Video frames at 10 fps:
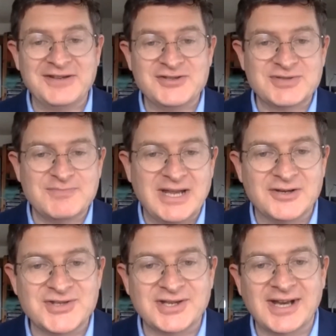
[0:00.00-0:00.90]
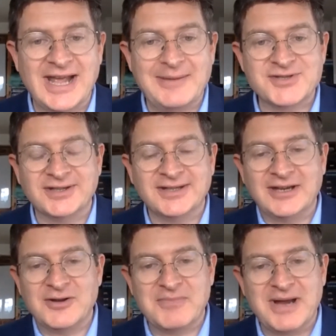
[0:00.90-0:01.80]
He just met Lucinda Lambton and they
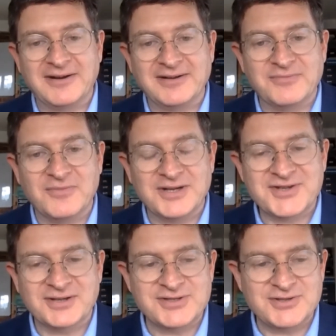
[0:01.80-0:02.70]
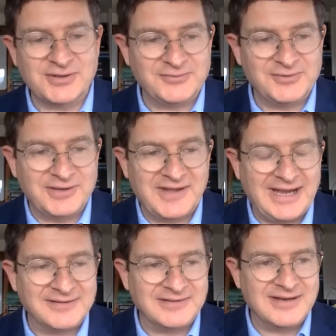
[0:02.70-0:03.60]
got married whilst I was doing all of that.